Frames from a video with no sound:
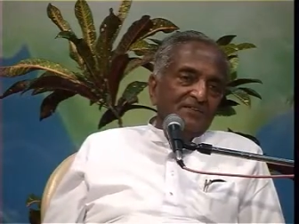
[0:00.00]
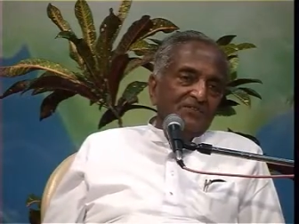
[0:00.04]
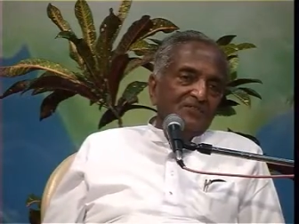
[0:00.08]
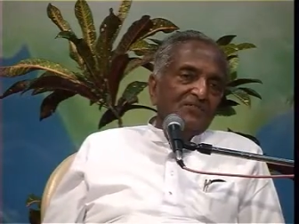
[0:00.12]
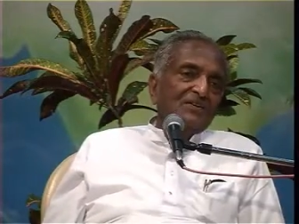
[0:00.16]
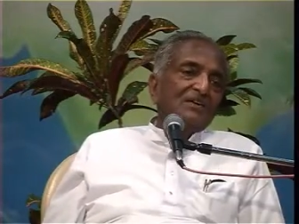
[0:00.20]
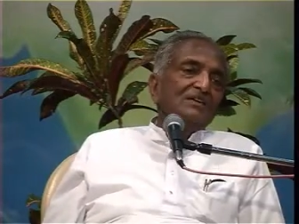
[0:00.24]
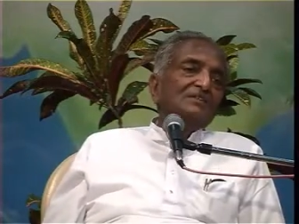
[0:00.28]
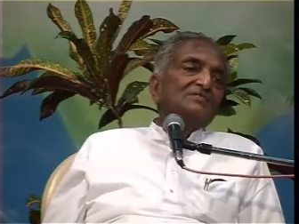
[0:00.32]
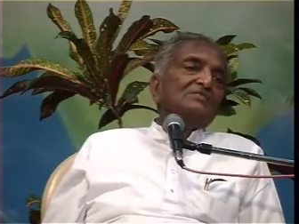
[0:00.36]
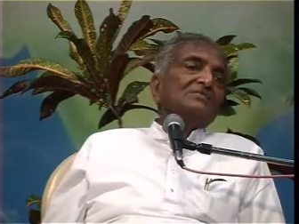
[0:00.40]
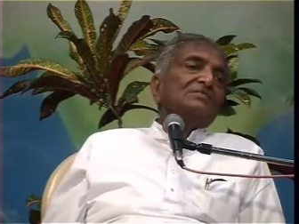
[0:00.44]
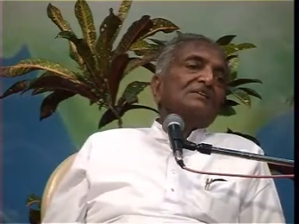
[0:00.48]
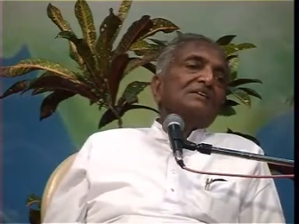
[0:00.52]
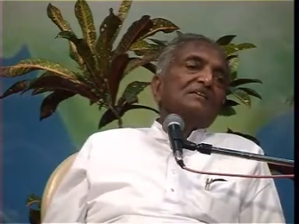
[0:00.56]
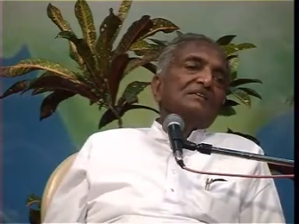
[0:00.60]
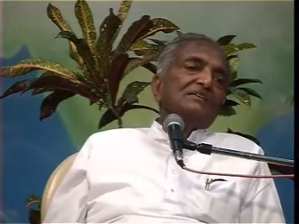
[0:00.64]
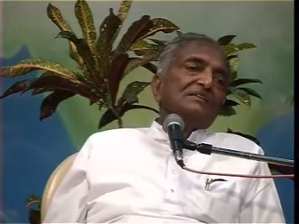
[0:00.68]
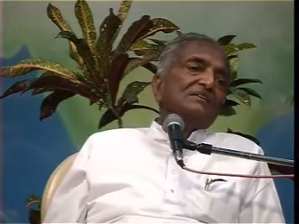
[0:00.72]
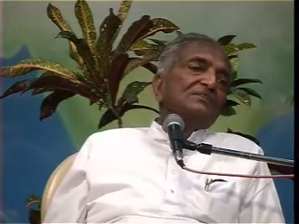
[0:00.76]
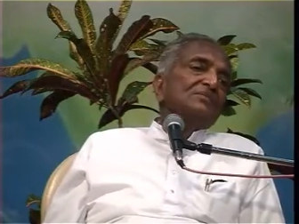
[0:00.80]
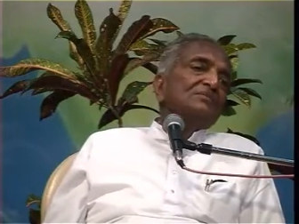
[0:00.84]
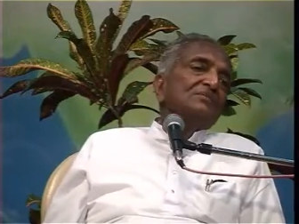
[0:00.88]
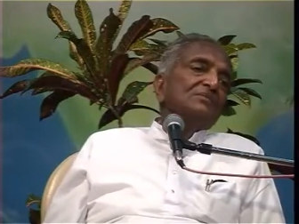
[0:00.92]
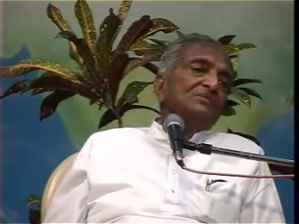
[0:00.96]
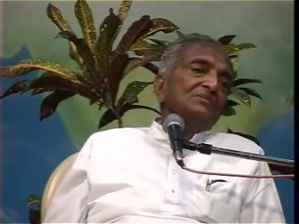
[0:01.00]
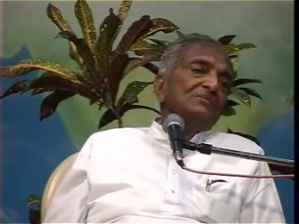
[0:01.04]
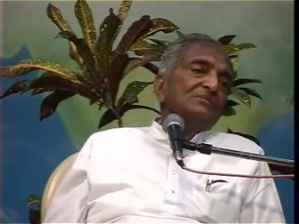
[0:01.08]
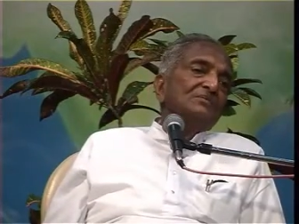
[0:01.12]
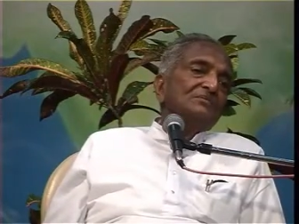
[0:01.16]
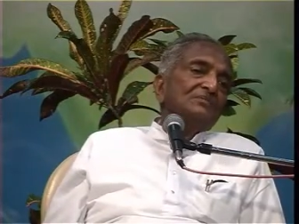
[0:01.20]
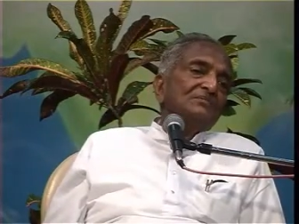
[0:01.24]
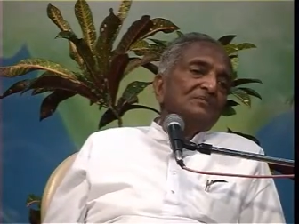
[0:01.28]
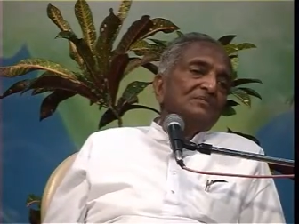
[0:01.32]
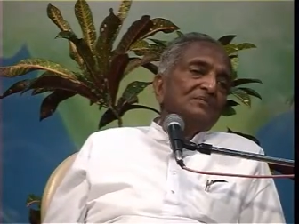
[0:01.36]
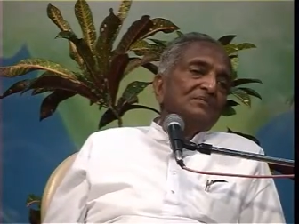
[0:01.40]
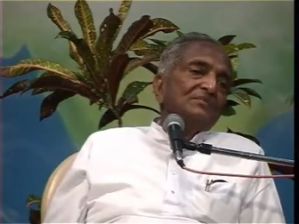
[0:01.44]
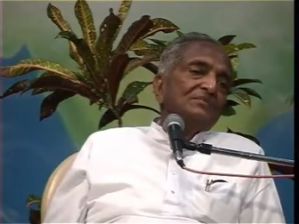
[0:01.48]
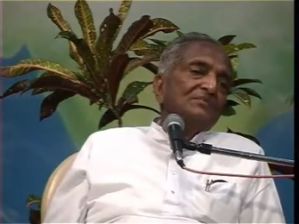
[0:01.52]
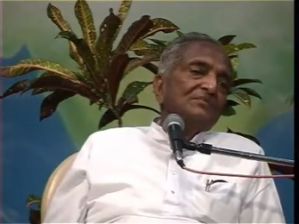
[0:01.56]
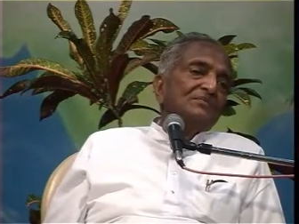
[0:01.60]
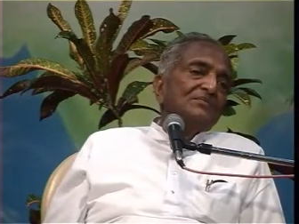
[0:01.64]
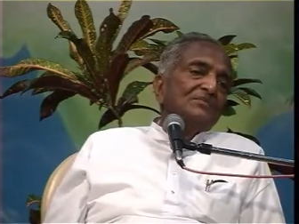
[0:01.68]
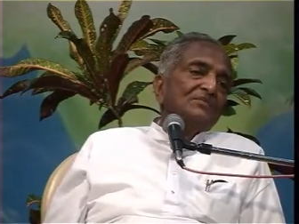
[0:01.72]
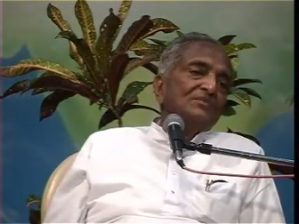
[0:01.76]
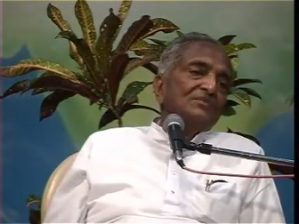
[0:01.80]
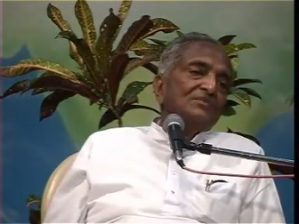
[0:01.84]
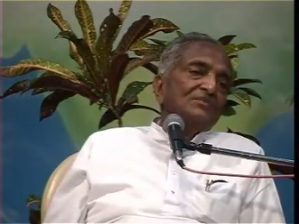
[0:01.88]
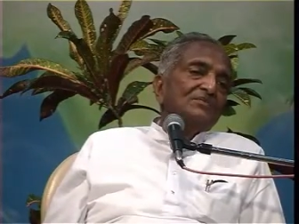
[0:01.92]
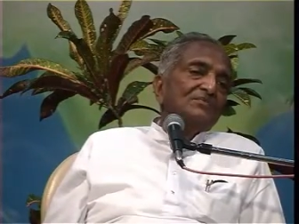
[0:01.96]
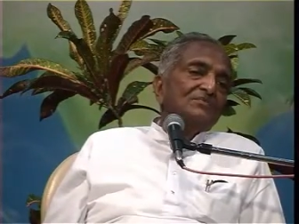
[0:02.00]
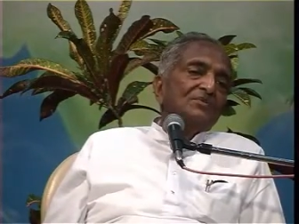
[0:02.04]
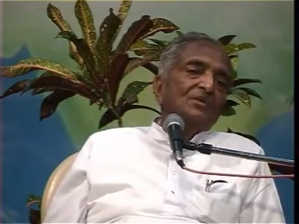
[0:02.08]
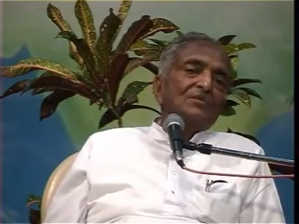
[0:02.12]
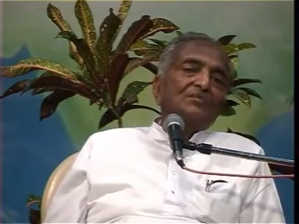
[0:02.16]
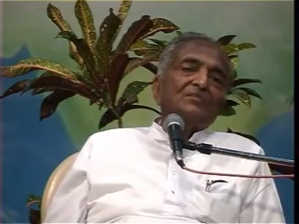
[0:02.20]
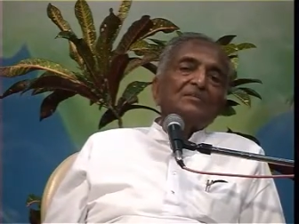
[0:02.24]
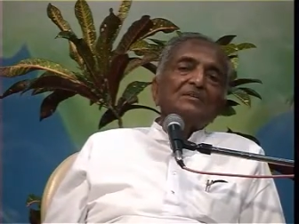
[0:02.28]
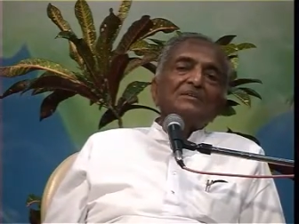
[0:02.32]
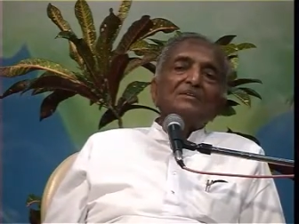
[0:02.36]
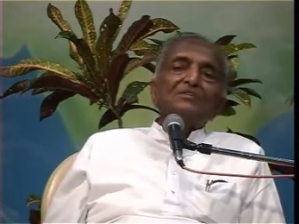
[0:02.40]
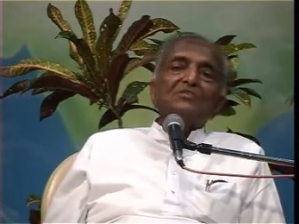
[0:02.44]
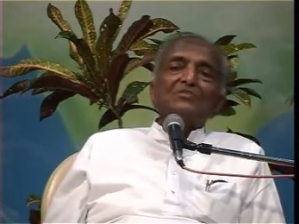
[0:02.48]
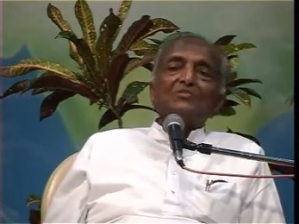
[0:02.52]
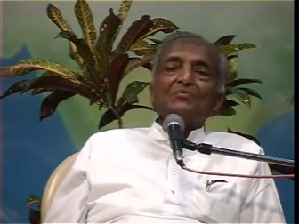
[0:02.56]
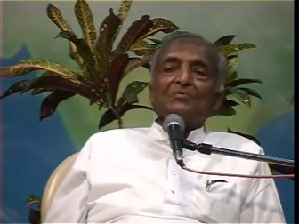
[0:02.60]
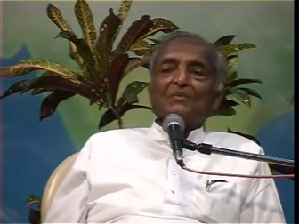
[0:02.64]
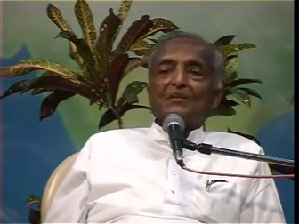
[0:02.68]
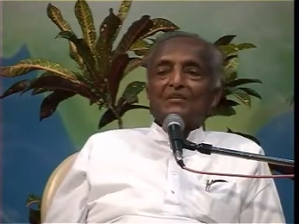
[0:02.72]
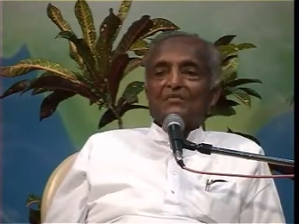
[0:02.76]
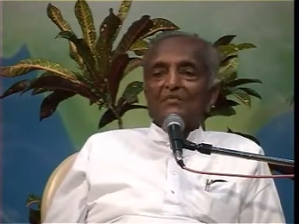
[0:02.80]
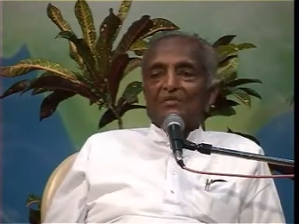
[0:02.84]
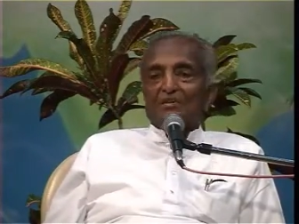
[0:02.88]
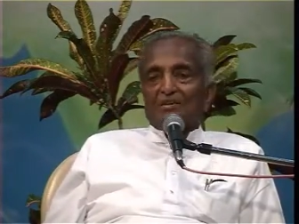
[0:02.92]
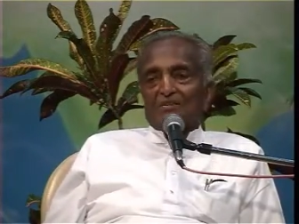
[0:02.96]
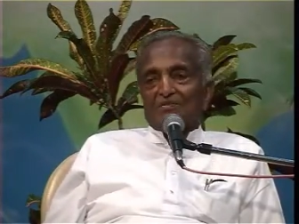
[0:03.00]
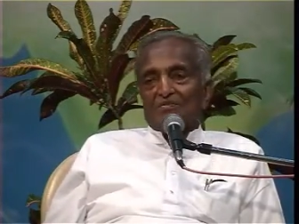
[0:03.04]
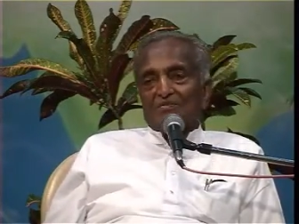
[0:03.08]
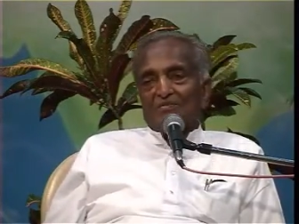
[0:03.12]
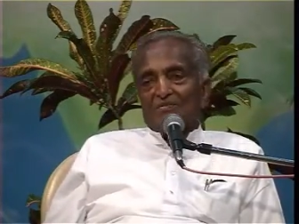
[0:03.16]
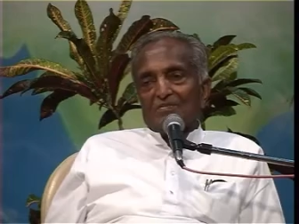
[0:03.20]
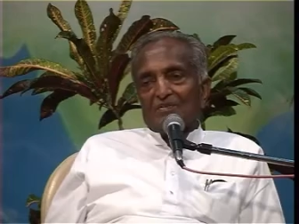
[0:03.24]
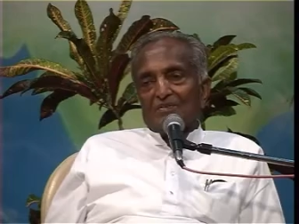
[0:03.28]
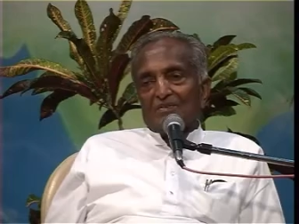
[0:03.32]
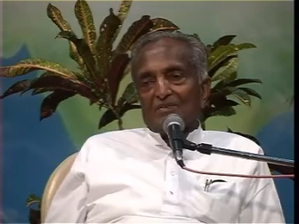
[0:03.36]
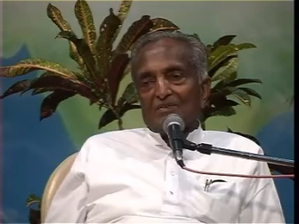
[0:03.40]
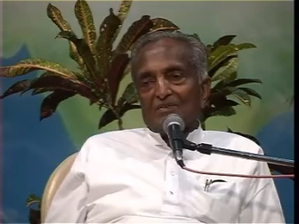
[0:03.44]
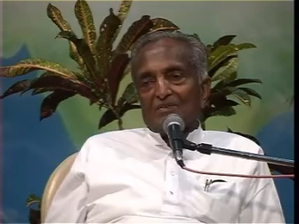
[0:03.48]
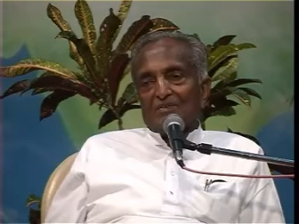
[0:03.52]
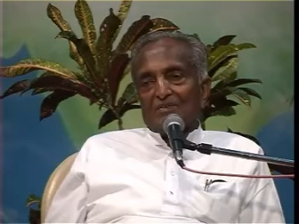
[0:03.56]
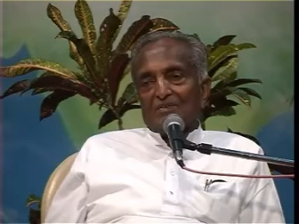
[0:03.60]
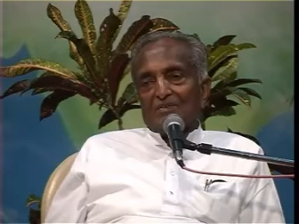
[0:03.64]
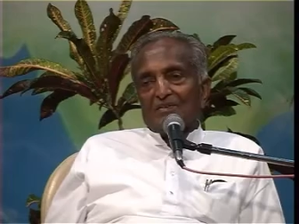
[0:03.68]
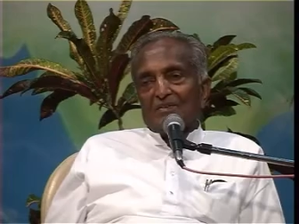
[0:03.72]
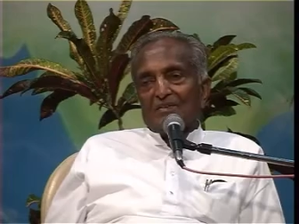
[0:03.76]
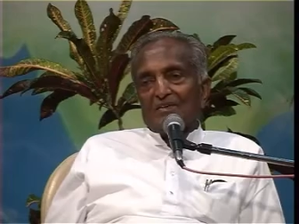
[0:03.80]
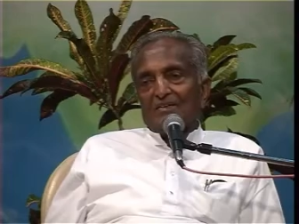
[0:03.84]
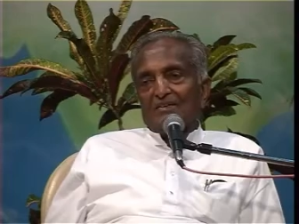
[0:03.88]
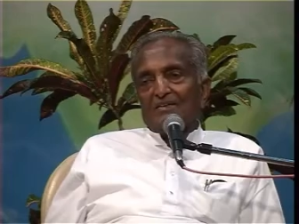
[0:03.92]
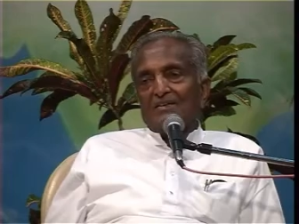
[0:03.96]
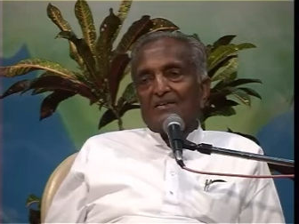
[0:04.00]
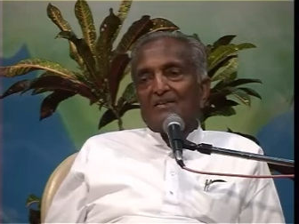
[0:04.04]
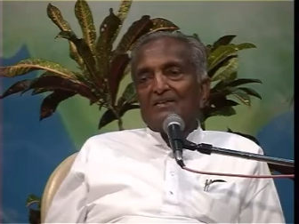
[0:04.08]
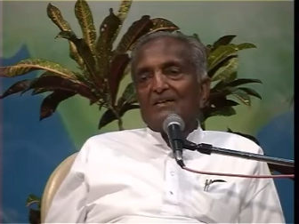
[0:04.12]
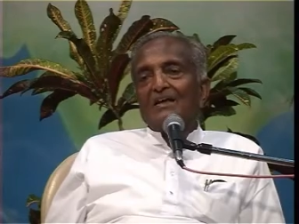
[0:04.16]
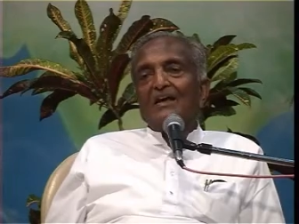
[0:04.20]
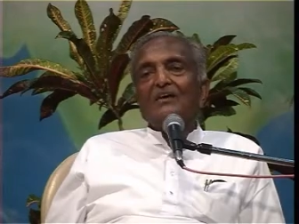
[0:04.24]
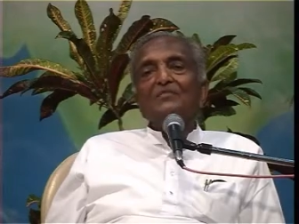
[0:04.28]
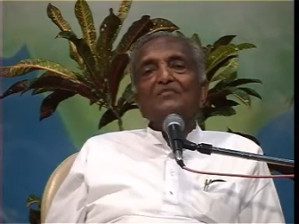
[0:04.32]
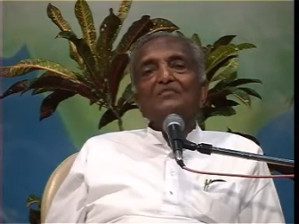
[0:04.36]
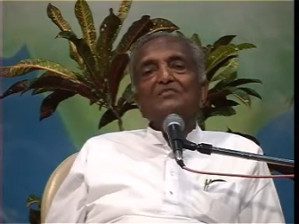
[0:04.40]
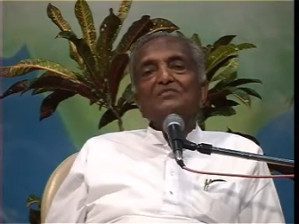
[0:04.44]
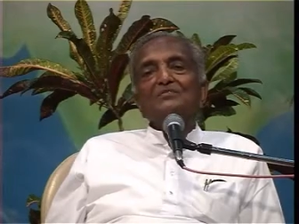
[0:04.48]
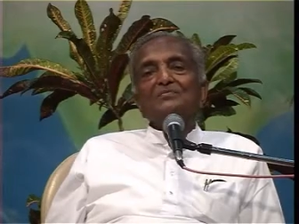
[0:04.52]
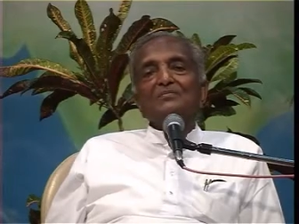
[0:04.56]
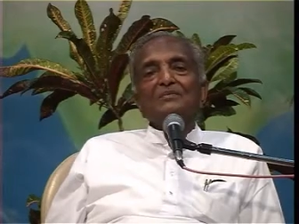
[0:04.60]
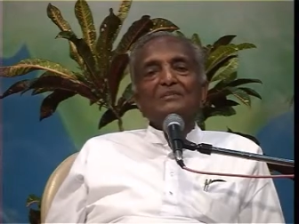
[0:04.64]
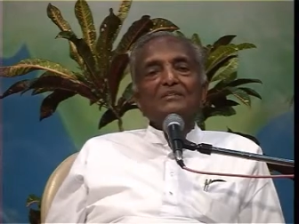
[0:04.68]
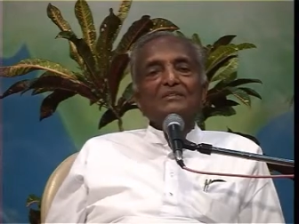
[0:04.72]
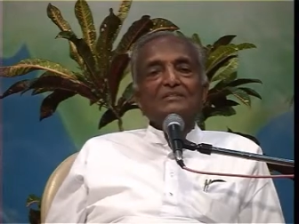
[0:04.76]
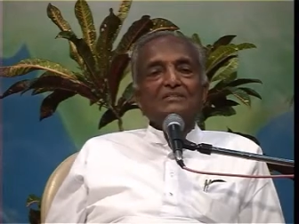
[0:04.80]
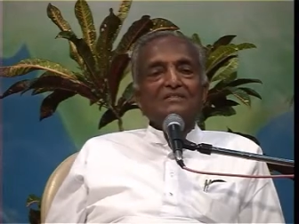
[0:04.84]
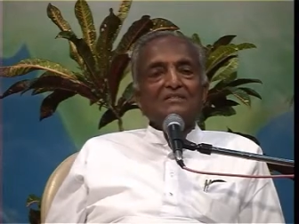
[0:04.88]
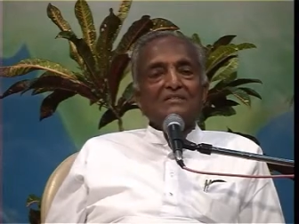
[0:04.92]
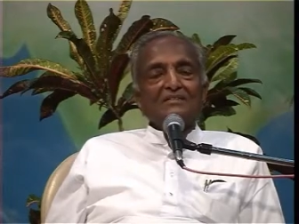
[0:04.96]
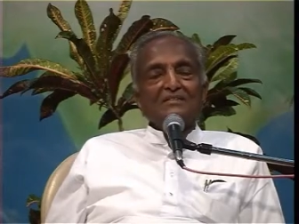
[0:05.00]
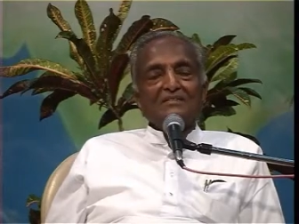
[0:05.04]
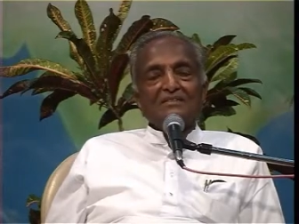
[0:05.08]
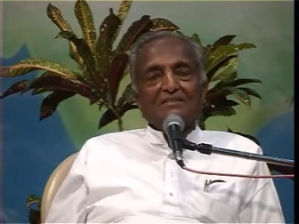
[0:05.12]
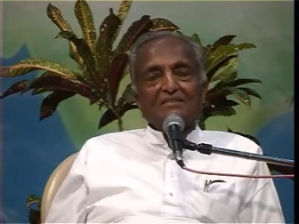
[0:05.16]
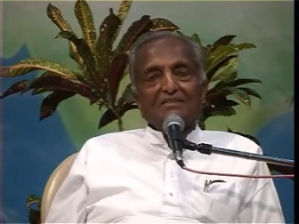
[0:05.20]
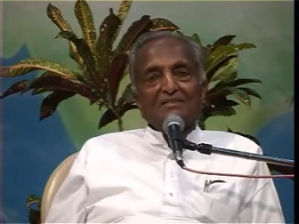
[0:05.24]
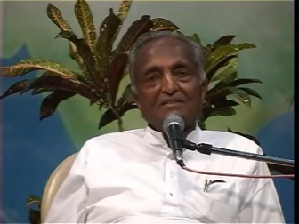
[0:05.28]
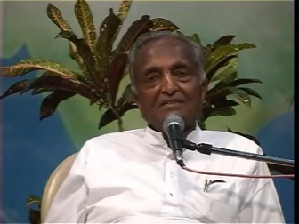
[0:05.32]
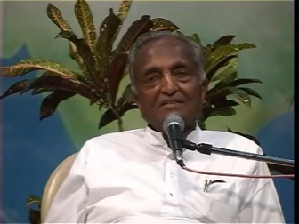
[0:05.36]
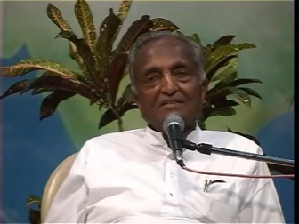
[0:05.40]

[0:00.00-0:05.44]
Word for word: Why should I give property to my wife in the divorce petition?